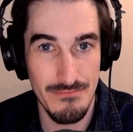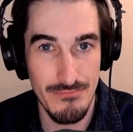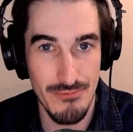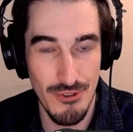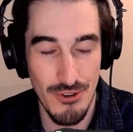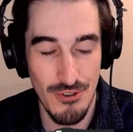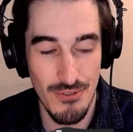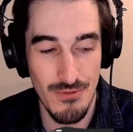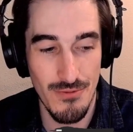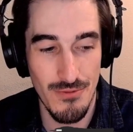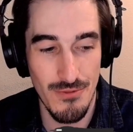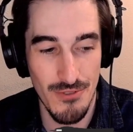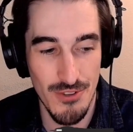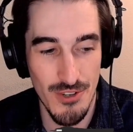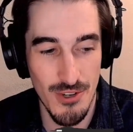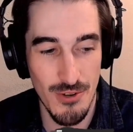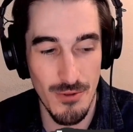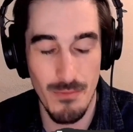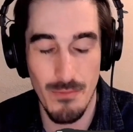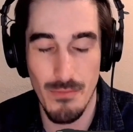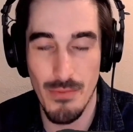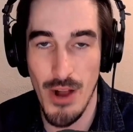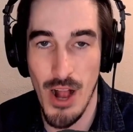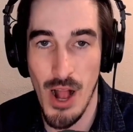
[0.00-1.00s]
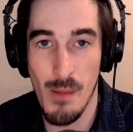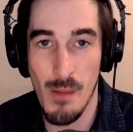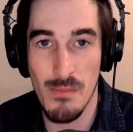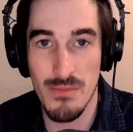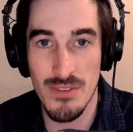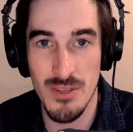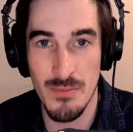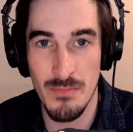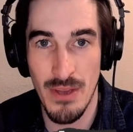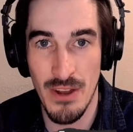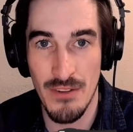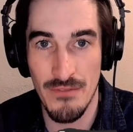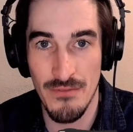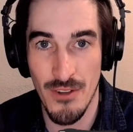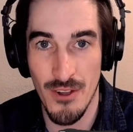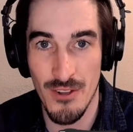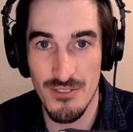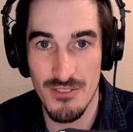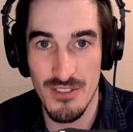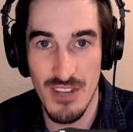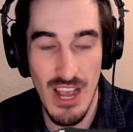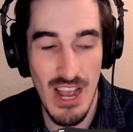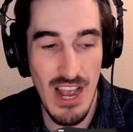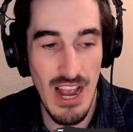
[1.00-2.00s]
certain problems and
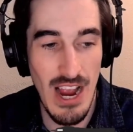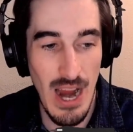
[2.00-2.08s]
pitfalls,